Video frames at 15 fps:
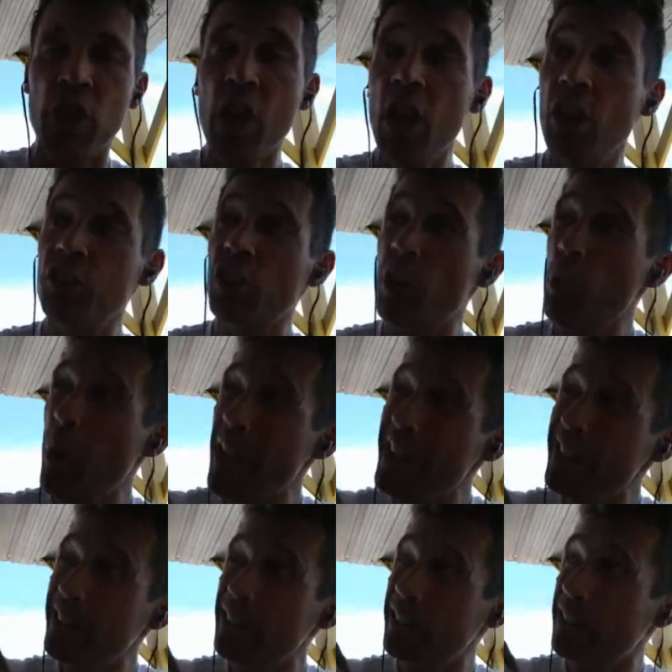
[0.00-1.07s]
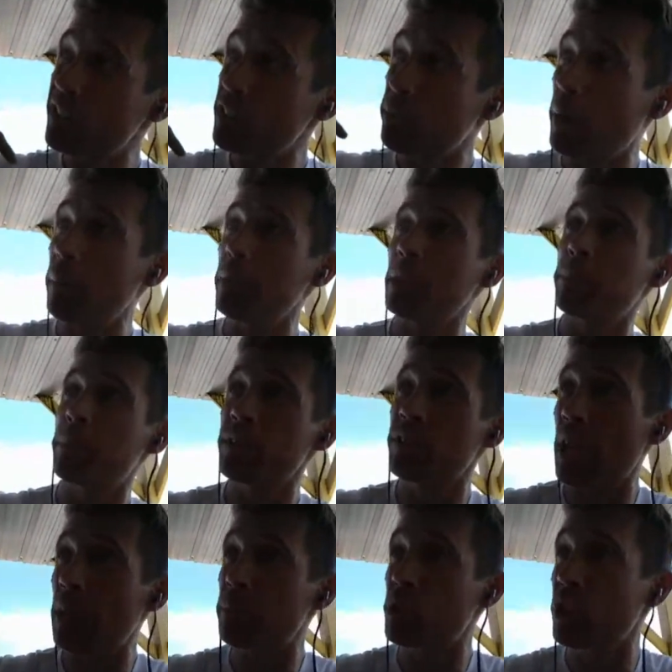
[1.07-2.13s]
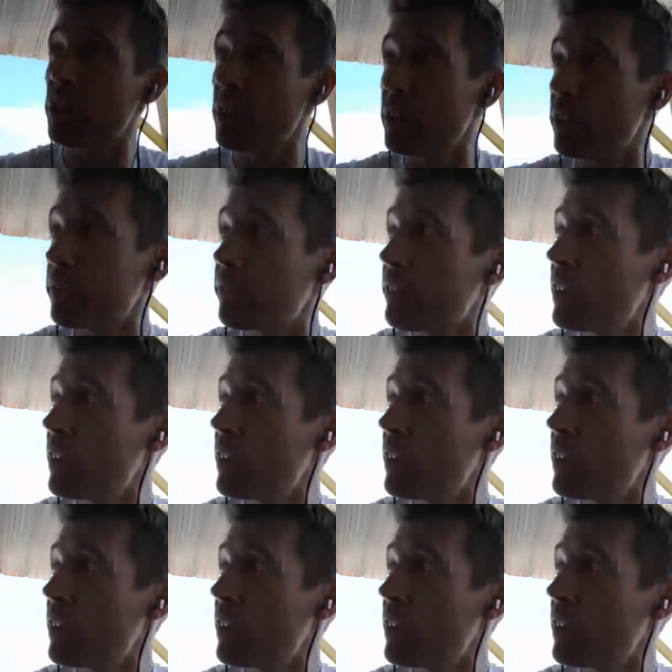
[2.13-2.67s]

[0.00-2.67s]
And so when there's a public perception of,